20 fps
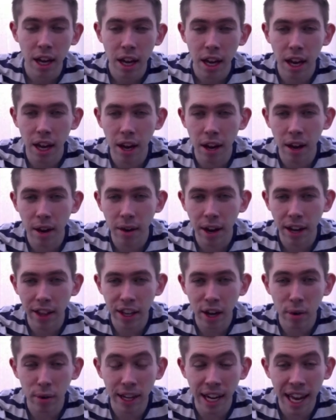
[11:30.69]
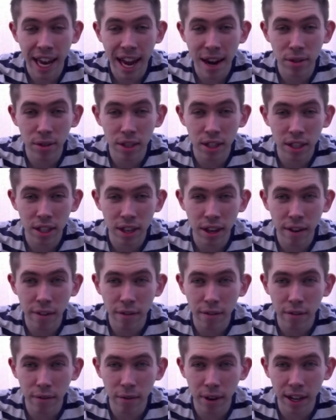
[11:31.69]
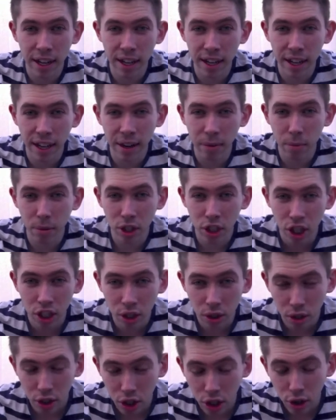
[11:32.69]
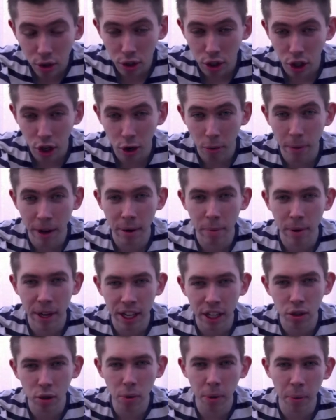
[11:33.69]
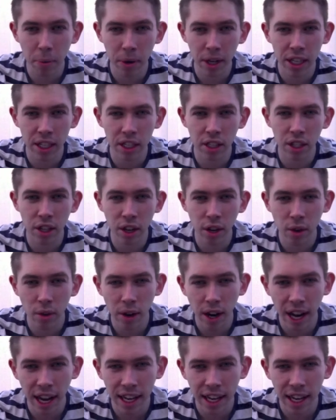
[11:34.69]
and the old layouts and stuff, and it was just YouTube, and we could do what we wanted to do,